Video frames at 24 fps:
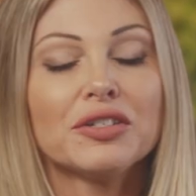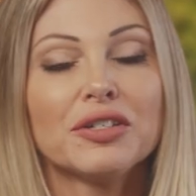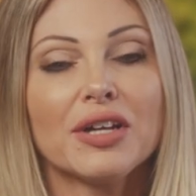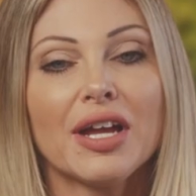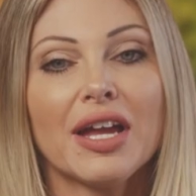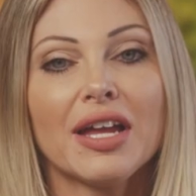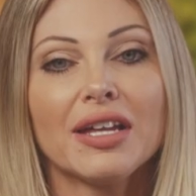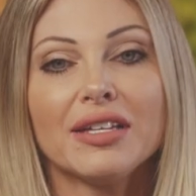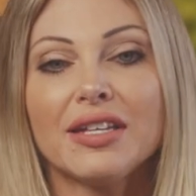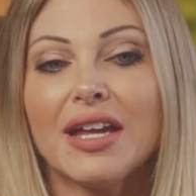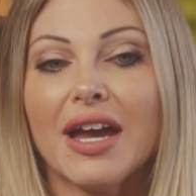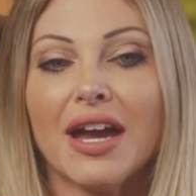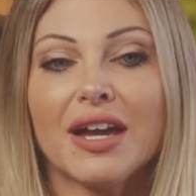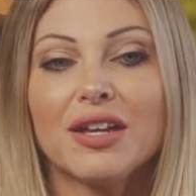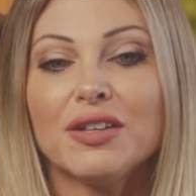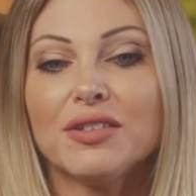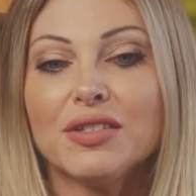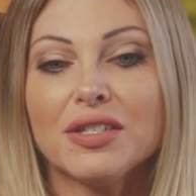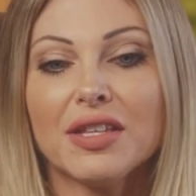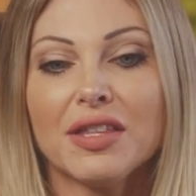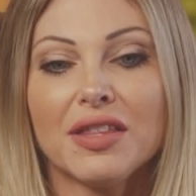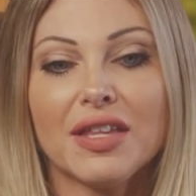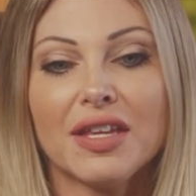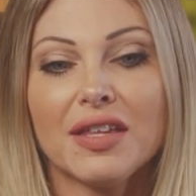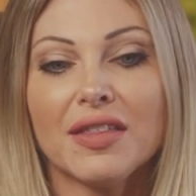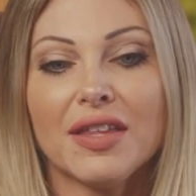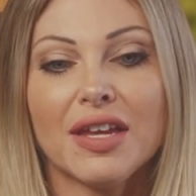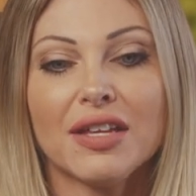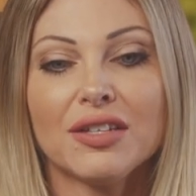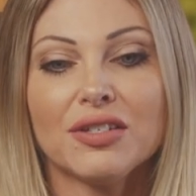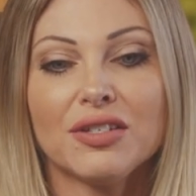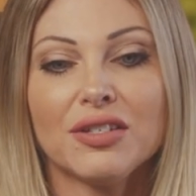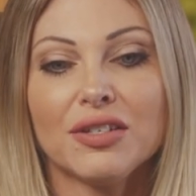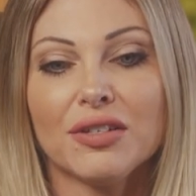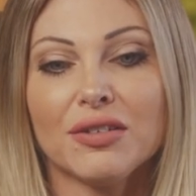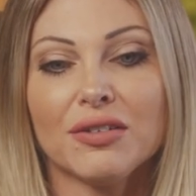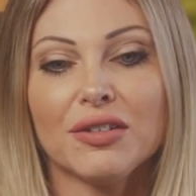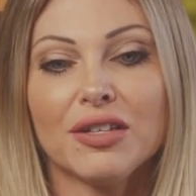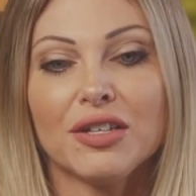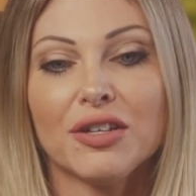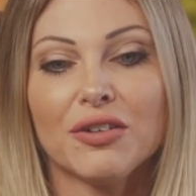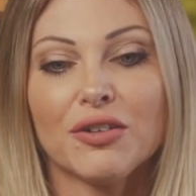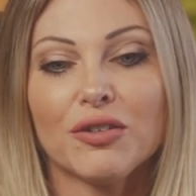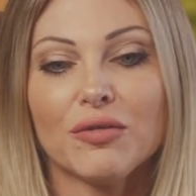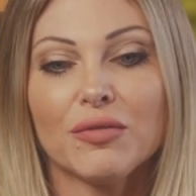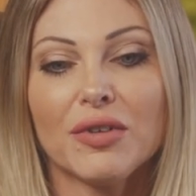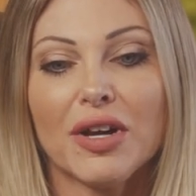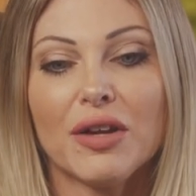your head yeah i used to think that too you
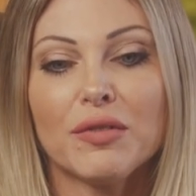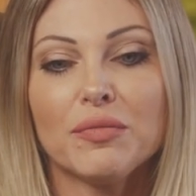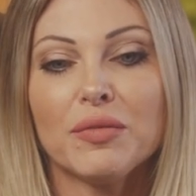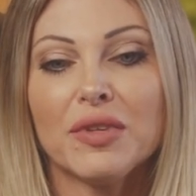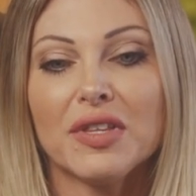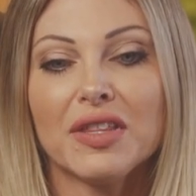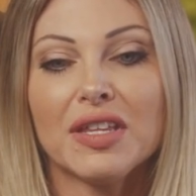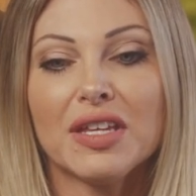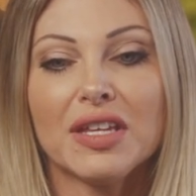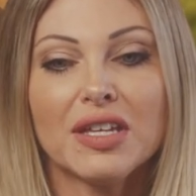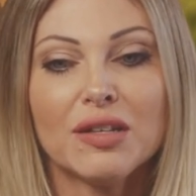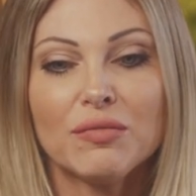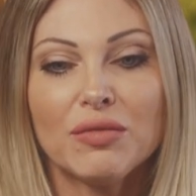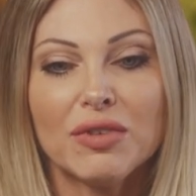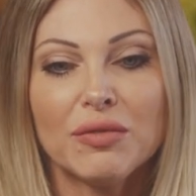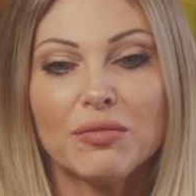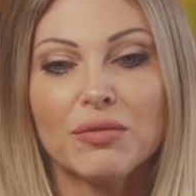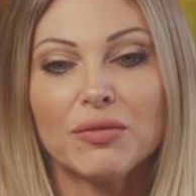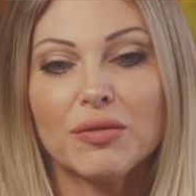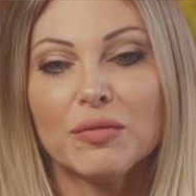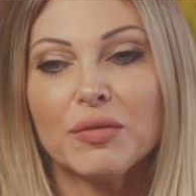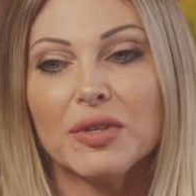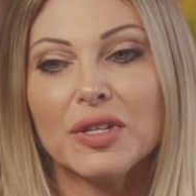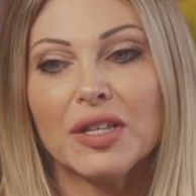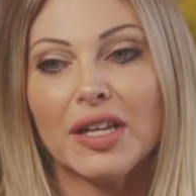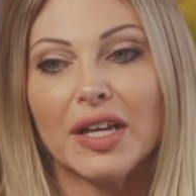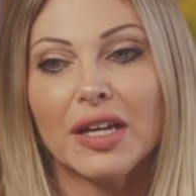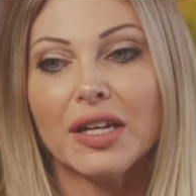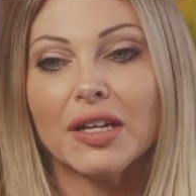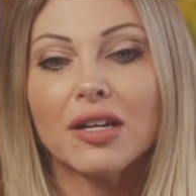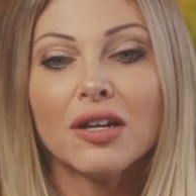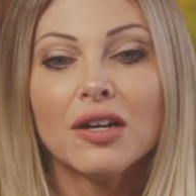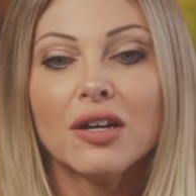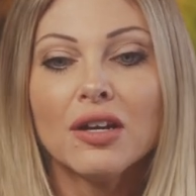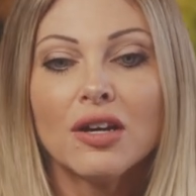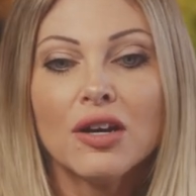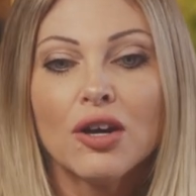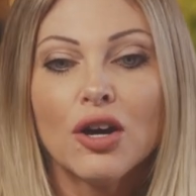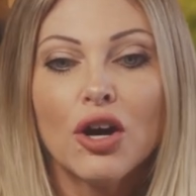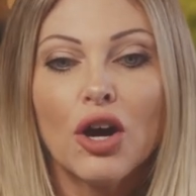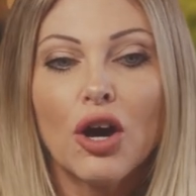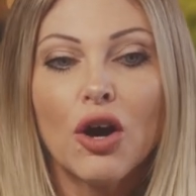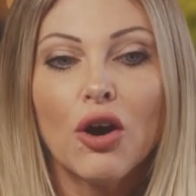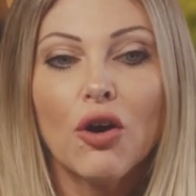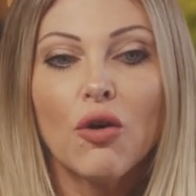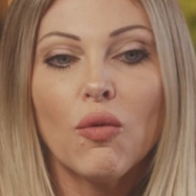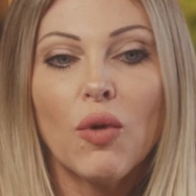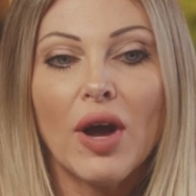know i'd be thinking people would be like
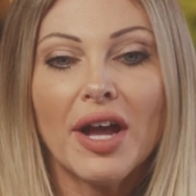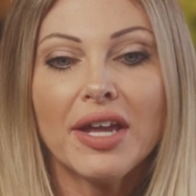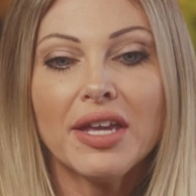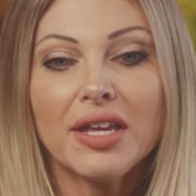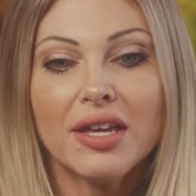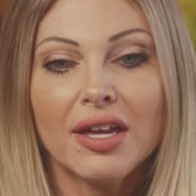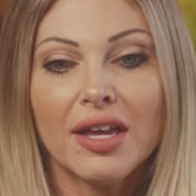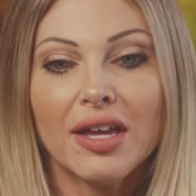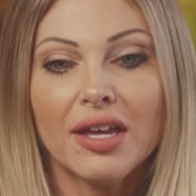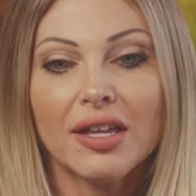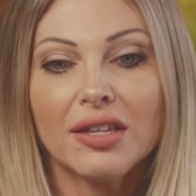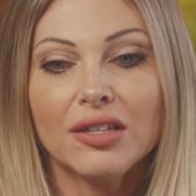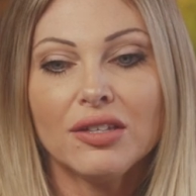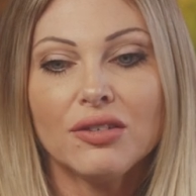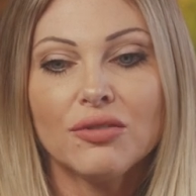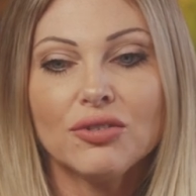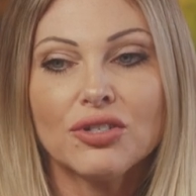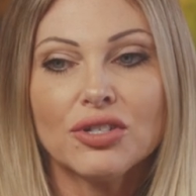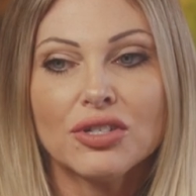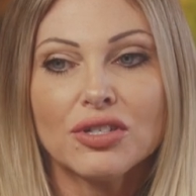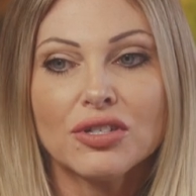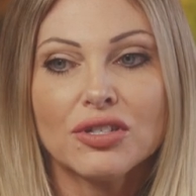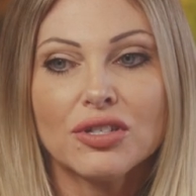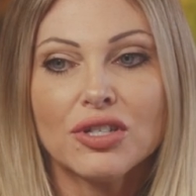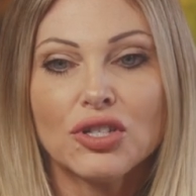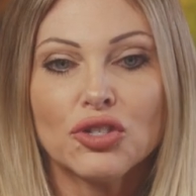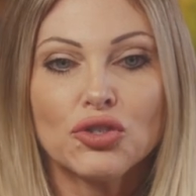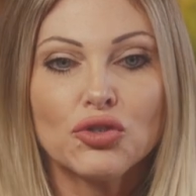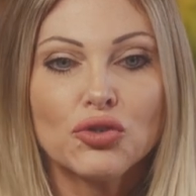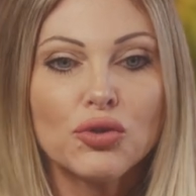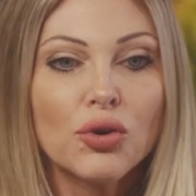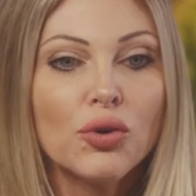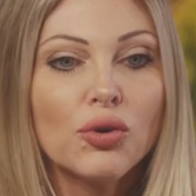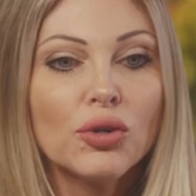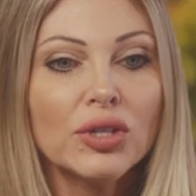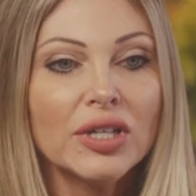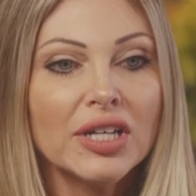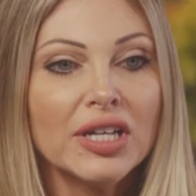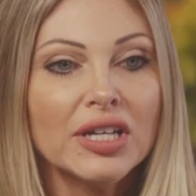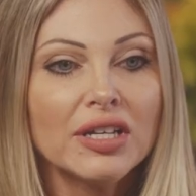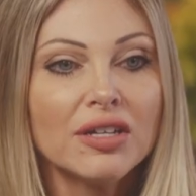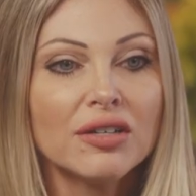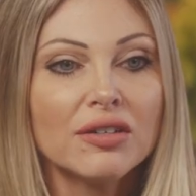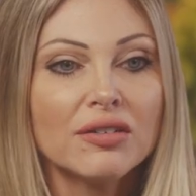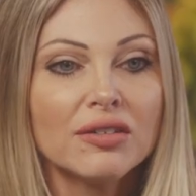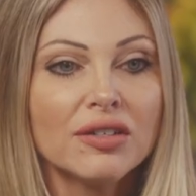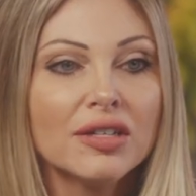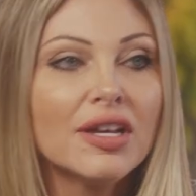oh, why can't you just control
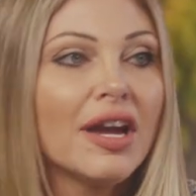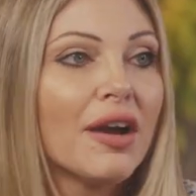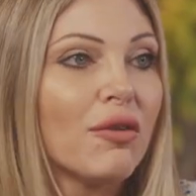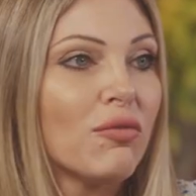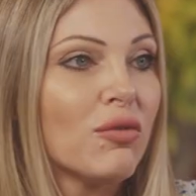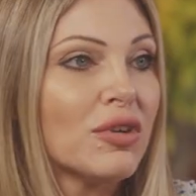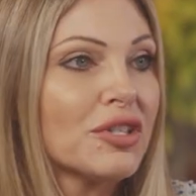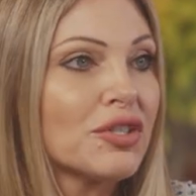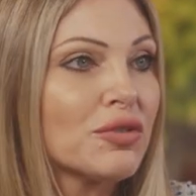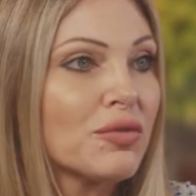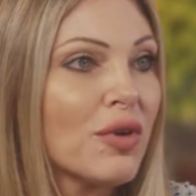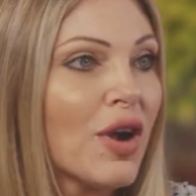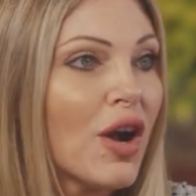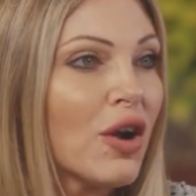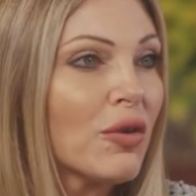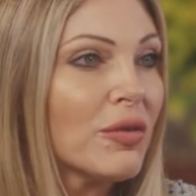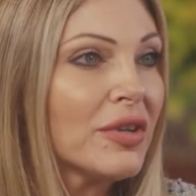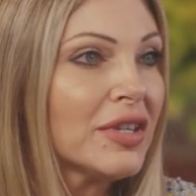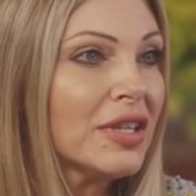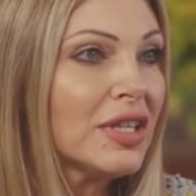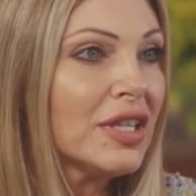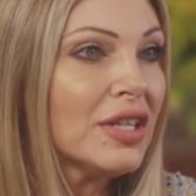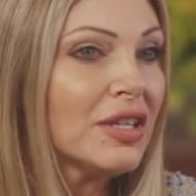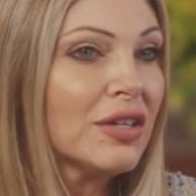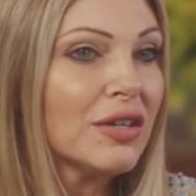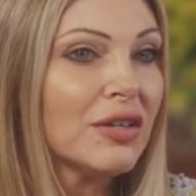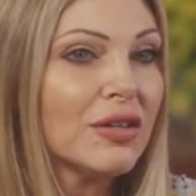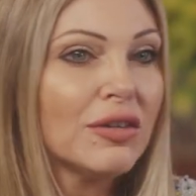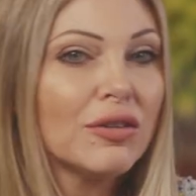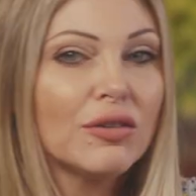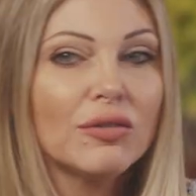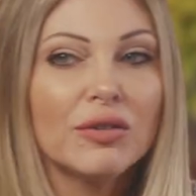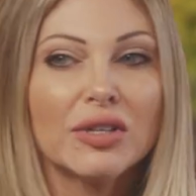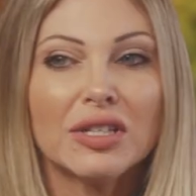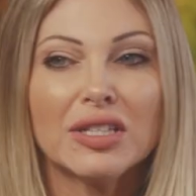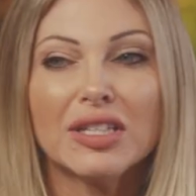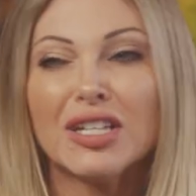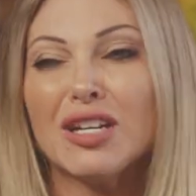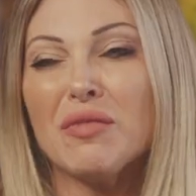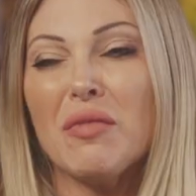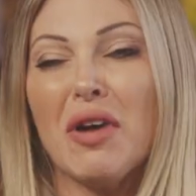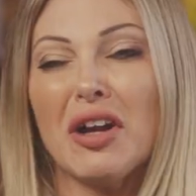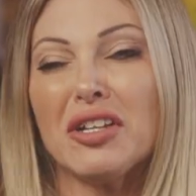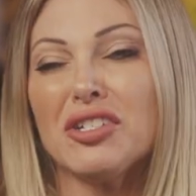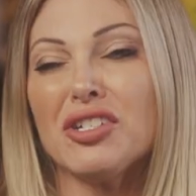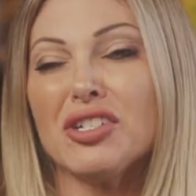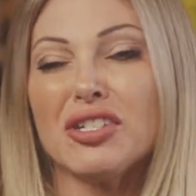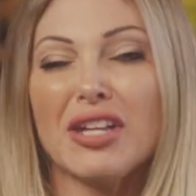it? And yeah, what's wrong with you? Yeah. And
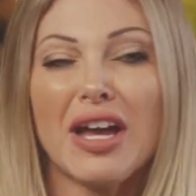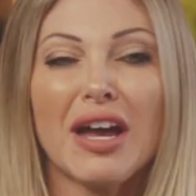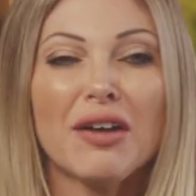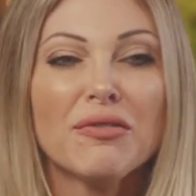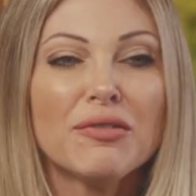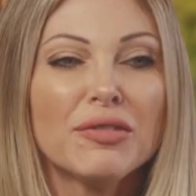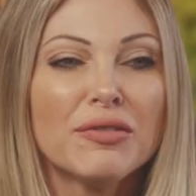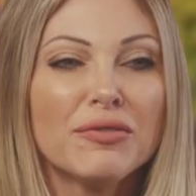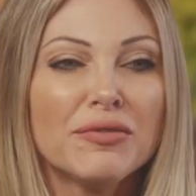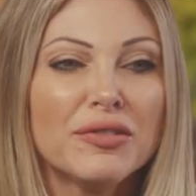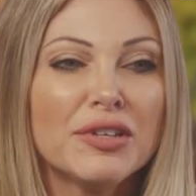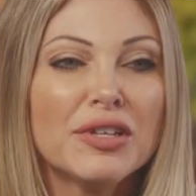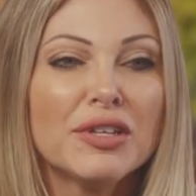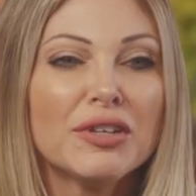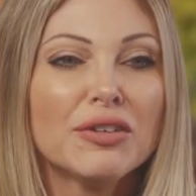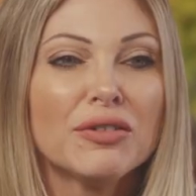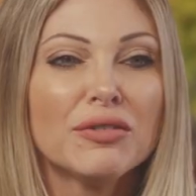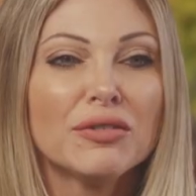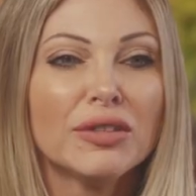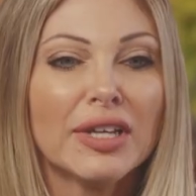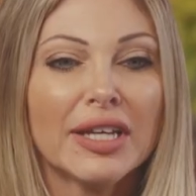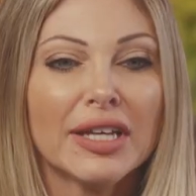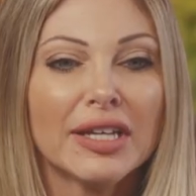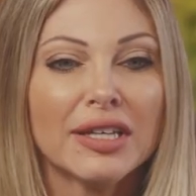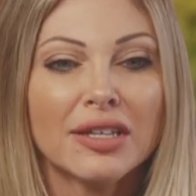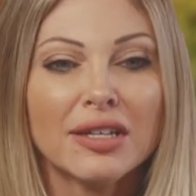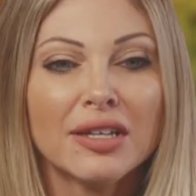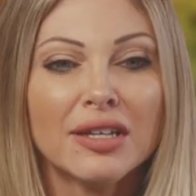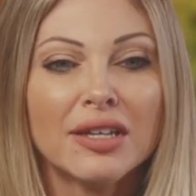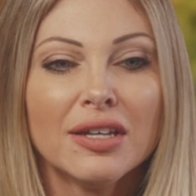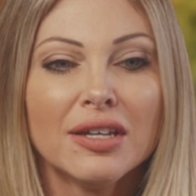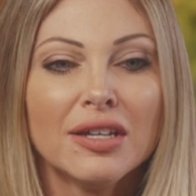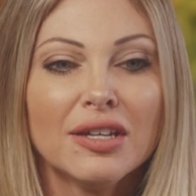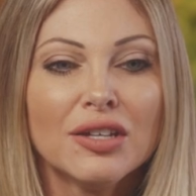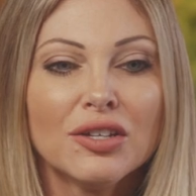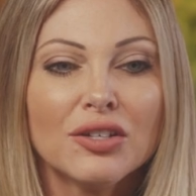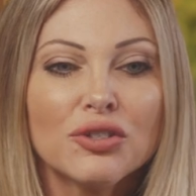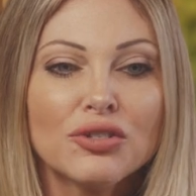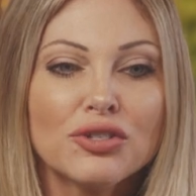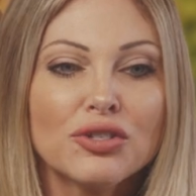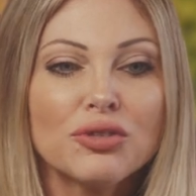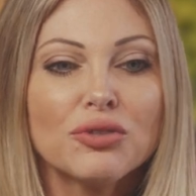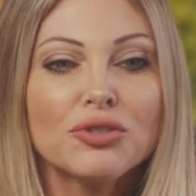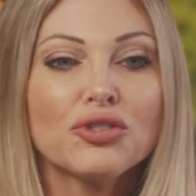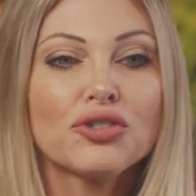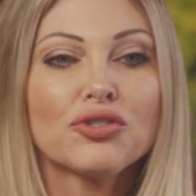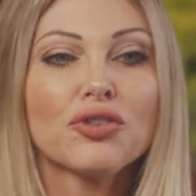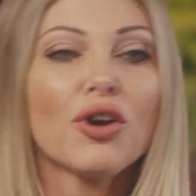come on, just have a few. Like, right. you're
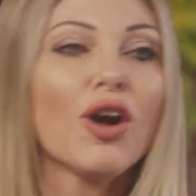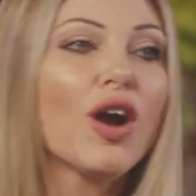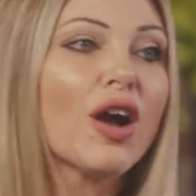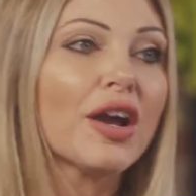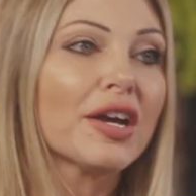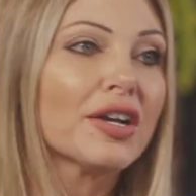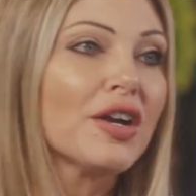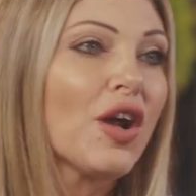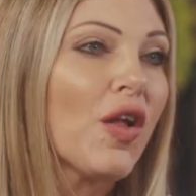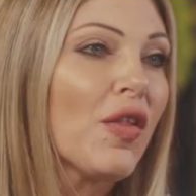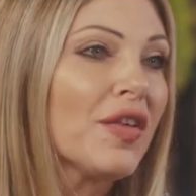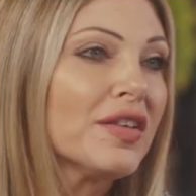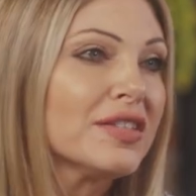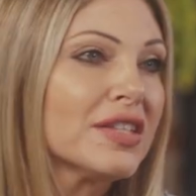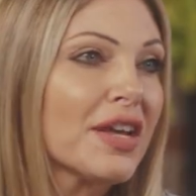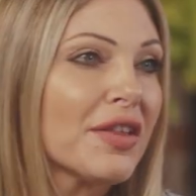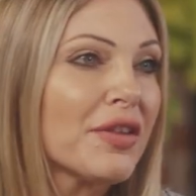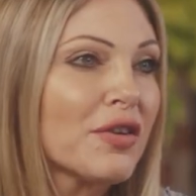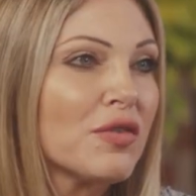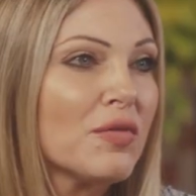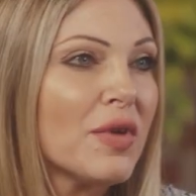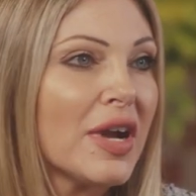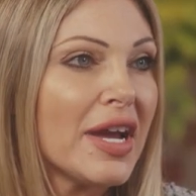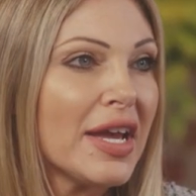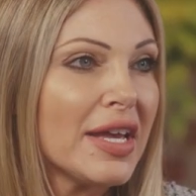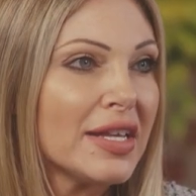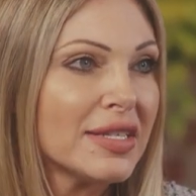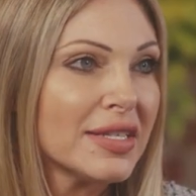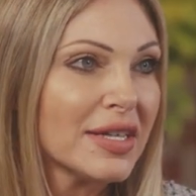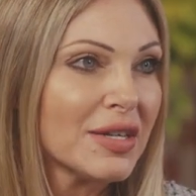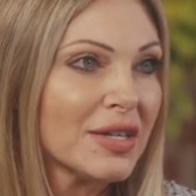so strong in all these other ways.